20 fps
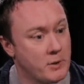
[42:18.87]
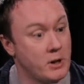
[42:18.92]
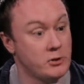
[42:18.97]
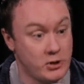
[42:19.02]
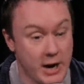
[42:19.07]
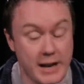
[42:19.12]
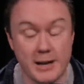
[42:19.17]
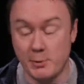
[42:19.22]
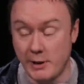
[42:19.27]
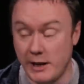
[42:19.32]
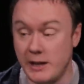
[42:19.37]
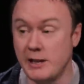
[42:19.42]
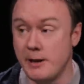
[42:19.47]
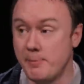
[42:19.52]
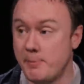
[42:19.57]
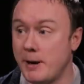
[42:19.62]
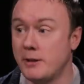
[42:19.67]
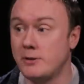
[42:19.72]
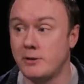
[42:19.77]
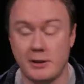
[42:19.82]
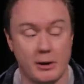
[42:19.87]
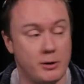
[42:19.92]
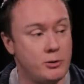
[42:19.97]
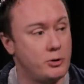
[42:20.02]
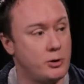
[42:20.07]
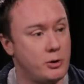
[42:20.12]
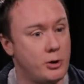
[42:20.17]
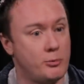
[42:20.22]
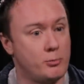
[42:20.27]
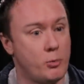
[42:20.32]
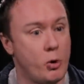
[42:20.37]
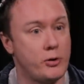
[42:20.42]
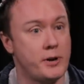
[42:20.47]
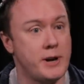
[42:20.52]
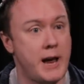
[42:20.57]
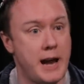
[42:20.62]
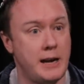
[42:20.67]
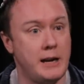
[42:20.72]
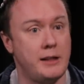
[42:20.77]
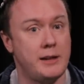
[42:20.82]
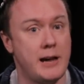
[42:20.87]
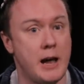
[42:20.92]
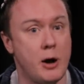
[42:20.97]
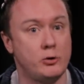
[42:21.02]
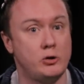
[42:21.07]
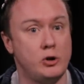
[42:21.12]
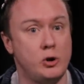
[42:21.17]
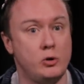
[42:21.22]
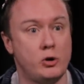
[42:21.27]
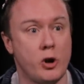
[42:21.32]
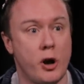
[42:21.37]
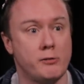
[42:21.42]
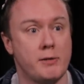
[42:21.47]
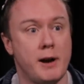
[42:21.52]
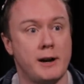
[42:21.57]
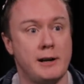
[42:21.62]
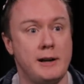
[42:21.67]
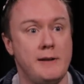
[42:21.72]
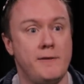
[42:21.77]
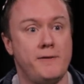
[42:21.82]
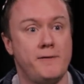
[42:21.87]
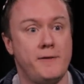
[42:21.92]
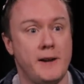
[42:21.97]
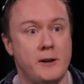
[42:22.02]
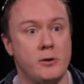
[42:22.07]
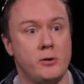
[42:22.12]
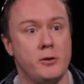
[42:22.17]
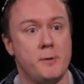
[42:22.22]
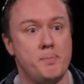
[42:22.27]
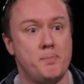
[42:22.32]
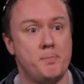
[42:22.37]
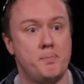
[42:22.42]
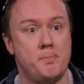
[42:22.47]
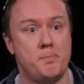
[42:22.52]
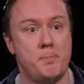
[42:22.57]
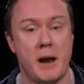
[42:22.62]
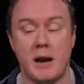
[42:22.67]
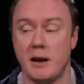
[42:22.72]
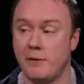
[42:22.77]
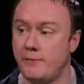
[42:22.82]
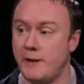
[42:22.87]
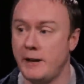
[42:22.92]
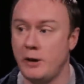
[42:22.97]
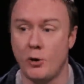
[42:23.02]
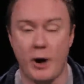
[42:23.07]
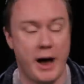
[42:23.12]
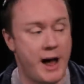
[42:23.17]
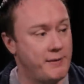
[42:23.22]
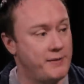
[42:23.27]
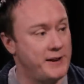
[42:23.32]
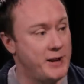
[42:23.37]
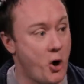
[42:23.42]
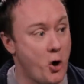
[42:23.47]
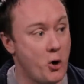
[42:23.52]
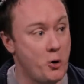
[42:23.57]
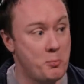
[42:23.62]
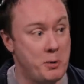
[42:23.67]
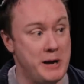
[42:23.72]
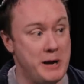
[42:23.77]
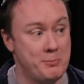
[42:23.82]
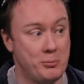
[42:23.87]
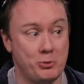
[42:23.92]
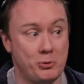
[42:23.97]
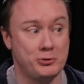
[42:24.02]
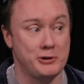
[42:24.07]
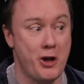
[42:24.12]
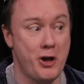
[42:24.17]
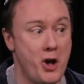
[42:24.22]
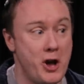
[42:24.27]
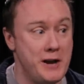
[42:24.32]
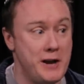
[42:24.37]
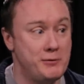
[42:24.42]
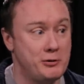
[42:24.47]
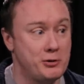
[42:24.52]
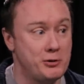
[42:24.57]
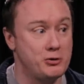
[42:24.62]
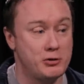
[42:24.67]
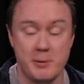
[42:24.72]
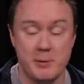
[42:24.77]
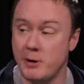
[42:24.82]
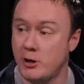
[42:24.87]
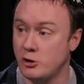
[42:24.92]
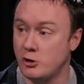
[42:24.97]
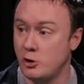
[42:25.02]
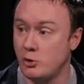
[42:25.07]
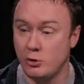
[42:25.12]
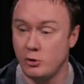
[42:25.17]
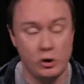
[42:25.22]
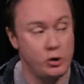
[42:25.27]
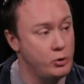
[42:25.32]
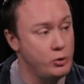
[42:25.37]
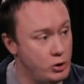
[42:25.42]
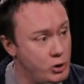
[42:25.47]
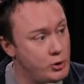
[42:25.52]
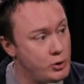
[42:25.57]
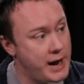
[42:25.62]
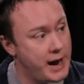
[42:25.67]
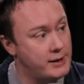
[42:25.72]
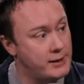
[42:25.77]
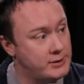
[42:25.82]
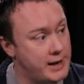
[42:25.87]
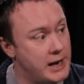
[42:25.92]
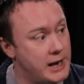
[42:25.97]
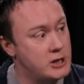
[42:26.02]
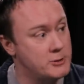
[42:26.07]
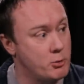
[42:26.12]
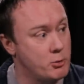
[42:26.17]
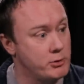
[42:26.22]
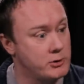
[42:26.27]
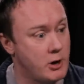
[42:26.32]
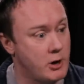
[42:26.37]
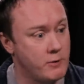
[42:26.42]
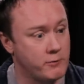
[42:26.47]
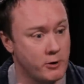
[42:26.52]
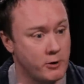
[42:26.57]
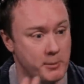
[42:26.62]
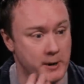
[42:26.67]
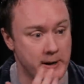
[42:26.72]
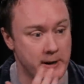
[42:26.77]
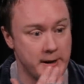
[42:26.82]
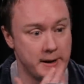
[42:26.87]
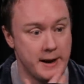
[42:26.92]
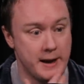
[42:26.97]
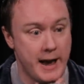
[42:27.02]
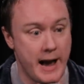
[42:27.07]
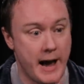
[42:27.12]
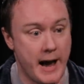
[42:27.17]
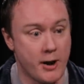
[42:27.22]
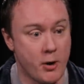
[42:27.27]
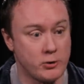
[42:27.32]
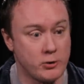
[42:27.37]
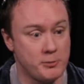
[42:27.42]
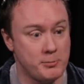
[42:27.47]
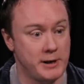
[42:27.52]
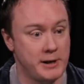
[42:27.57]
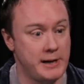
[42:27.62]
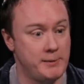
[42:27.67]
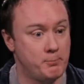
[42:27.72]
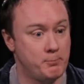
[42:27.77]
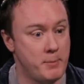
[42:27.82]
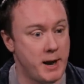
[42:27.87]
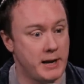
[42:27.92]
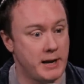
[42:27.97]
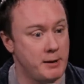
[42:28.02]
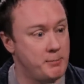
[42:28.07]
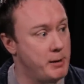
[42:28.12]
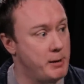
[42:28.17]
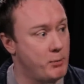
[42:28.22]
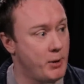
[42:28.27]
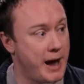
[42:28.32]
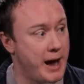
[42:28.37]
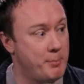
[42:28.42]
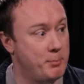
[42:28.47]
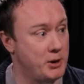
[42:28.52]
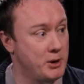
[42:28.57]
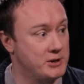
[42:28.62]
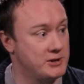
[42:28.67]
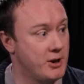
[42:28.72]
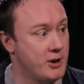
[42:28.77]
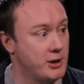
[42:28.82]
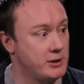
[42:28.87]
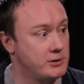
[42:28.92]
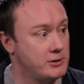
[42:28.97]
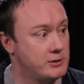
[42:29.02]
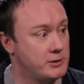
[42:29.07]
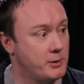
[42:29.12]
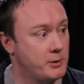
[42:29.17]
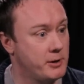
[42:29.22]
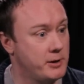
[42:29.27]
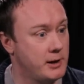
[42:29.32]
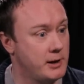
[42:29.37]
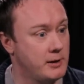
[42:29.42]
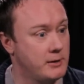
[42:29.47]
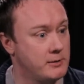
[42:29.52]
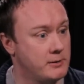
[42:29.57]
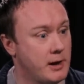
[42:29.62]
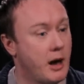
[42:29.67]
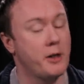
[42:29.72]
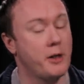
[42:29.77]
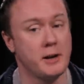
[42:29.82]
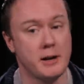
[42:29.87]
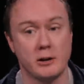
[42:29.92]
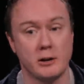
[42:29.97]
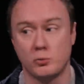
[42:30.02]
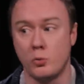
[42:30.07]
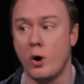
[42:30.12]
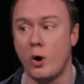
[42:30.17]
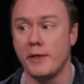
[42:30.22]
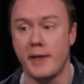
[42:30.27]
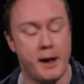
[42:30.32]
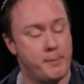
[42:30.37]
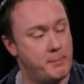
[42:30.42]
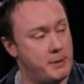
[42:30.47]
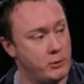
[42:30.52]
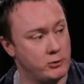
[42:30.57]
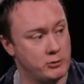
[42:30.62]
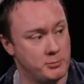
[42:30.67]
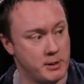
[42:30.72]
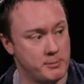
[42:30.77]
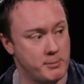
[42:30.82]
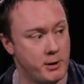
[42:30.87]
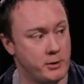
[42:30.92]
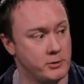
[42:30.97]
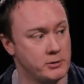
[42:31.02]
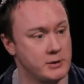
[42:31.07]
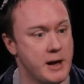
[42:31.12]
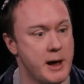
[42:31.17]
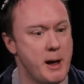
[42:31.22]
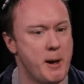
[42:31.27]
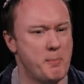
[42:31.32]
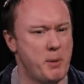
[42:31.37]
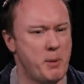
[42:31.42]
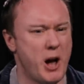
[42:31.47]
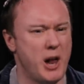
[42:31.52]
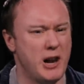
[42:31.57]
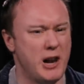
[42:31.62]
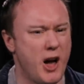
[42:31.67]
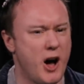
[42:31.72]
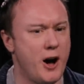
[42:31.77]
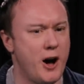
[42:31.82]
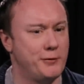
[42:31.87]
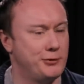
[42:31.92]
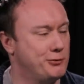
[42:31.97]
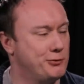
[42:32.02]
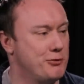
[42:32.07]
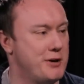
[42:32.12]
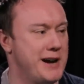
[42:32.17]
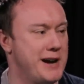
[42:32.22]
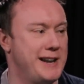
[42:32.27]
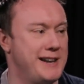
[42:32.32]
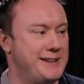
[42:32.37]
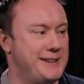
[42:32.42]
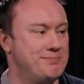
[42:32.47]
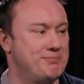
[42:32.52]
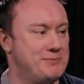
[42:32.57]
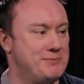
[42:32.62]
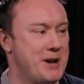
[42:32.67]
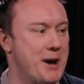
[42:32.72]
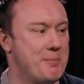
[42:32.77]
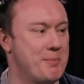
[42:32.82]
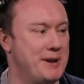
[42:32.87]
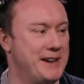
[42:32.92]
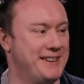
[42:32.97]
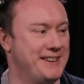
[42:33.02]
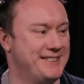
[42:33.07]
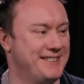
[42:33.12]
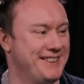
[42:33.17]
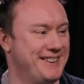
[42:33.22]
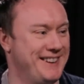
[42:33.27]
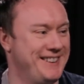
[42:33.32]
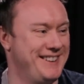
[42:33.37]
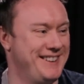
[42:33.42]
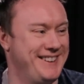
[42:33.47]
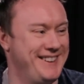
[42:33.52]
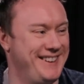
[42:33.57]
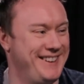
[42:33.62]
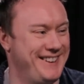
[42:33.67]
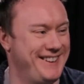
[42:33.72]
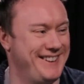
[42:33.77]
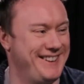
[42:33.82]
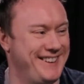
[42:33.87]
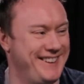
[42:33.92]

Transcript: genuinely the ability the, the, more than anything else you directly feel the benefit you're having on people's lives yeah. through streaming because you, you you get a tangible result from it, and ultimately making people happy is nice. So I think that I think that's why that appeals to me the most. Yeah. But a laugh's really yummy. Sure. Yeah.